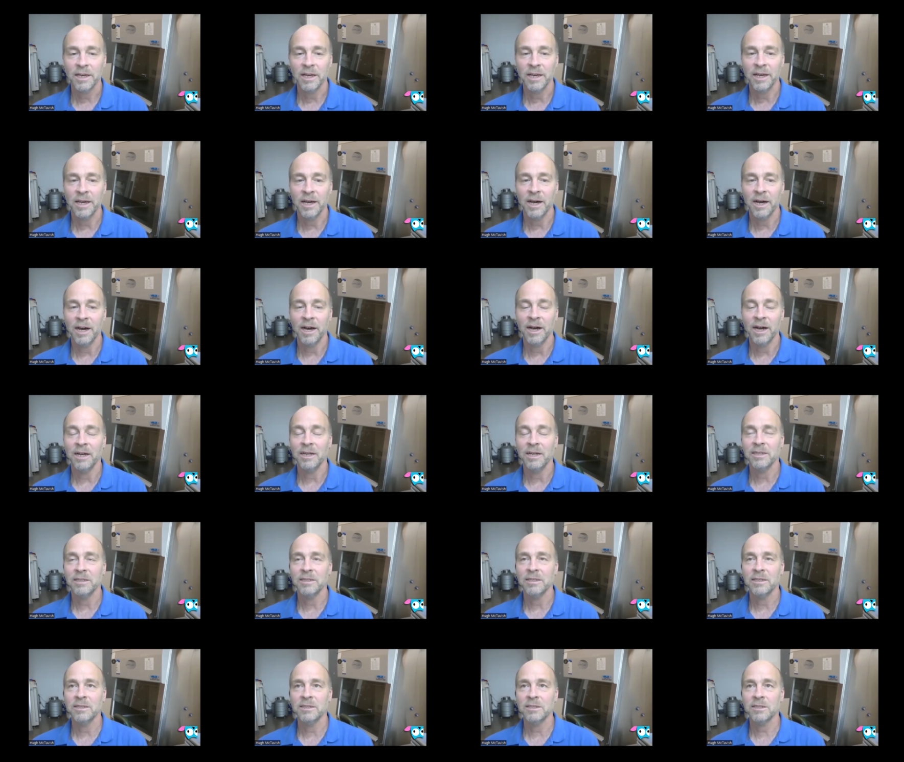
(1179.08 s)
uh,
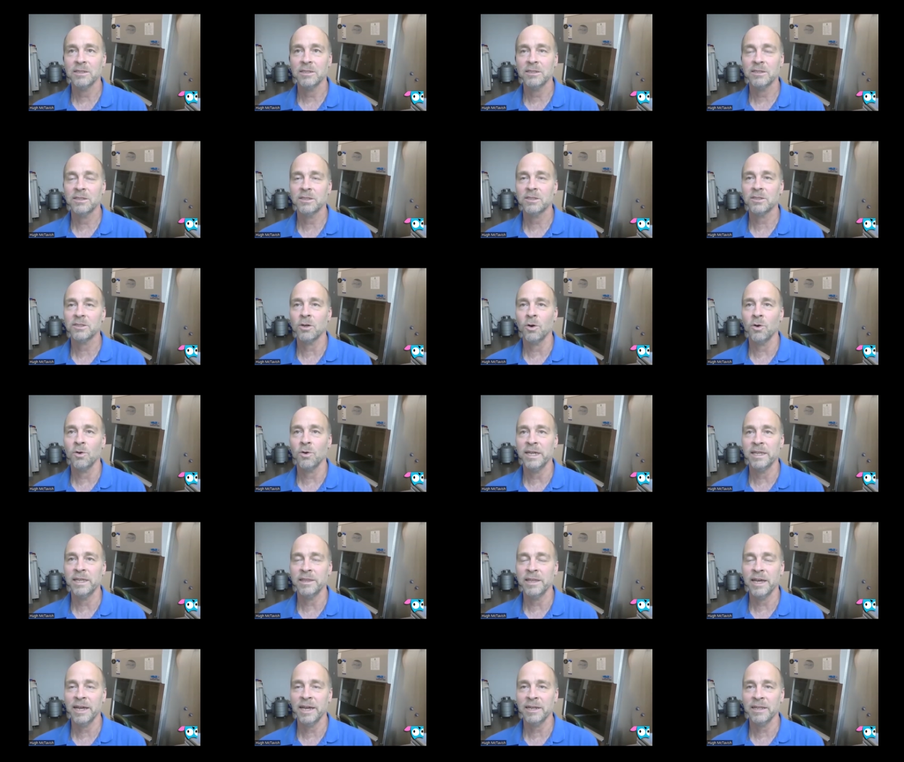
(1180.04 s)
so
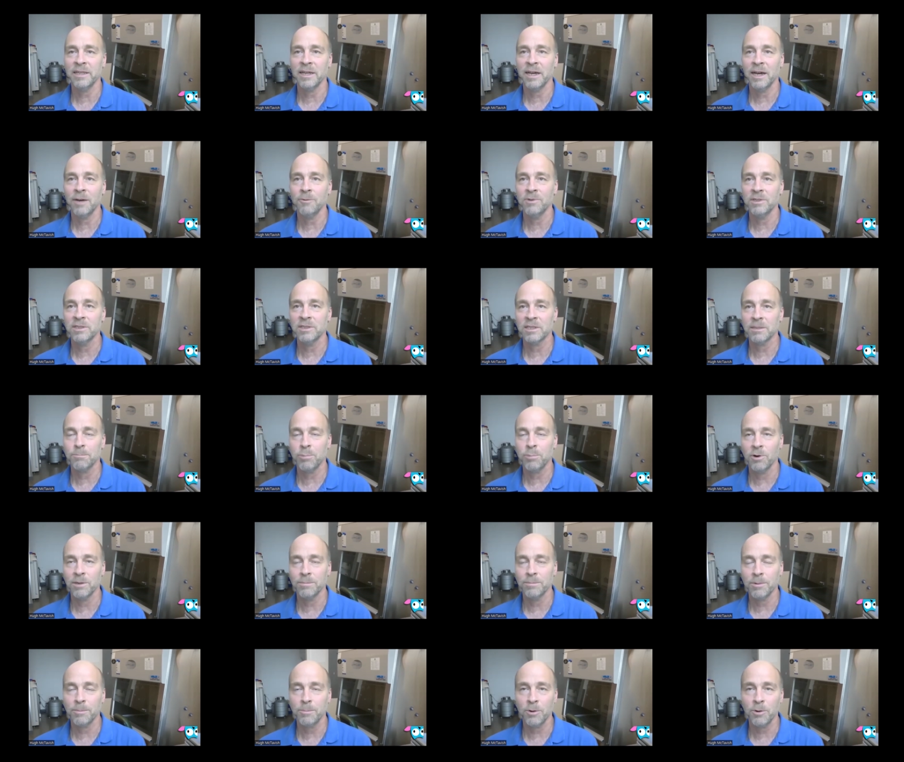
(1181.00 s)
that I would
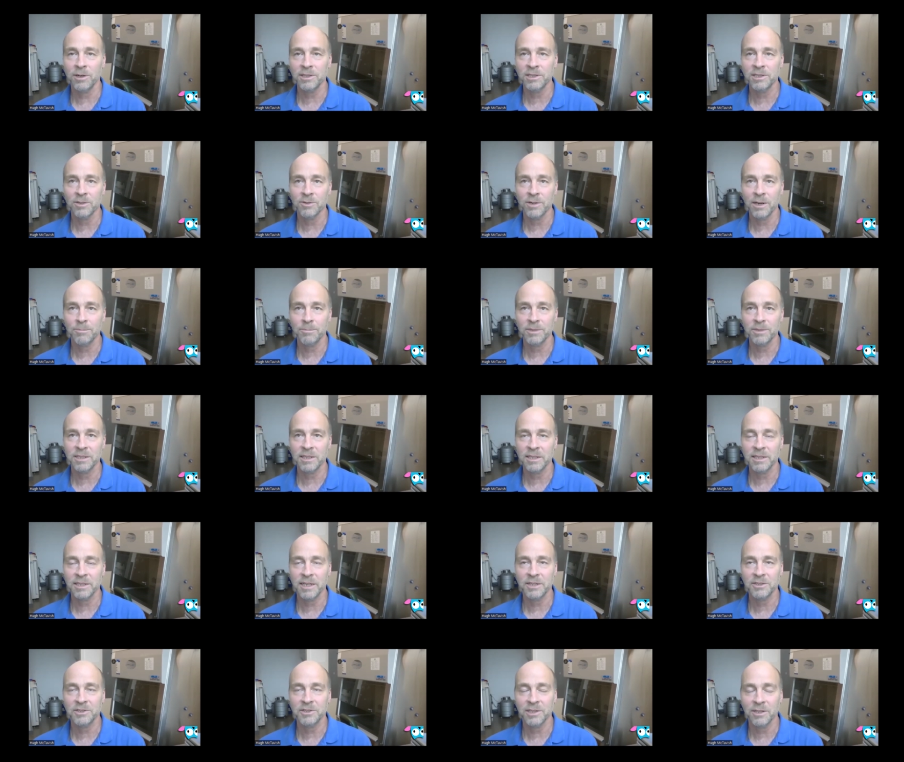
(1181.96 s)
support proportional
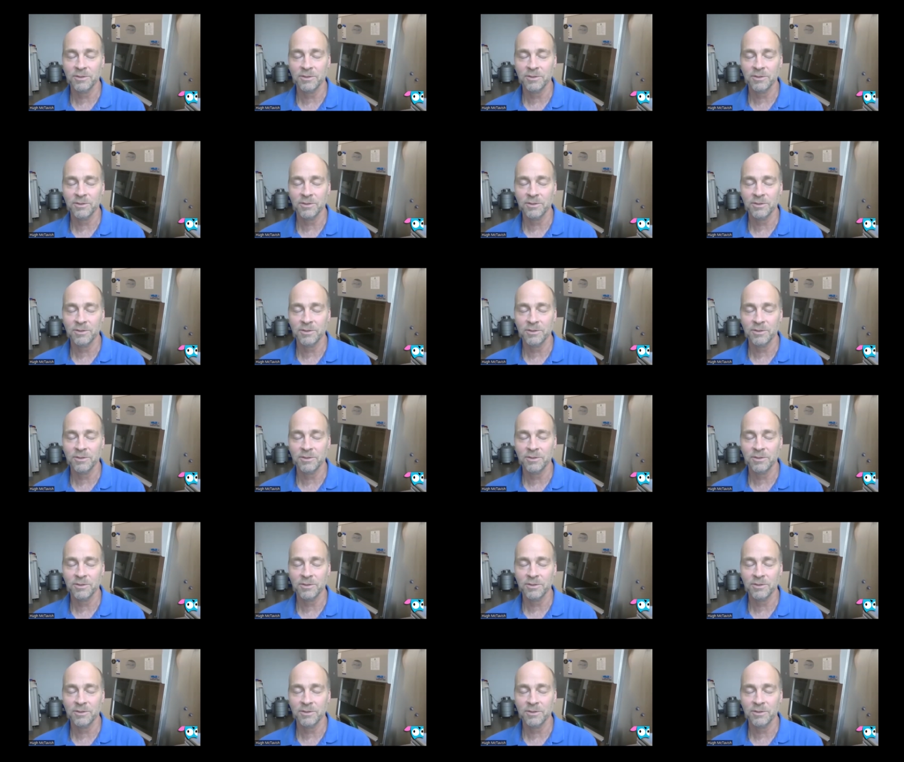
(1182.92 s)
representation.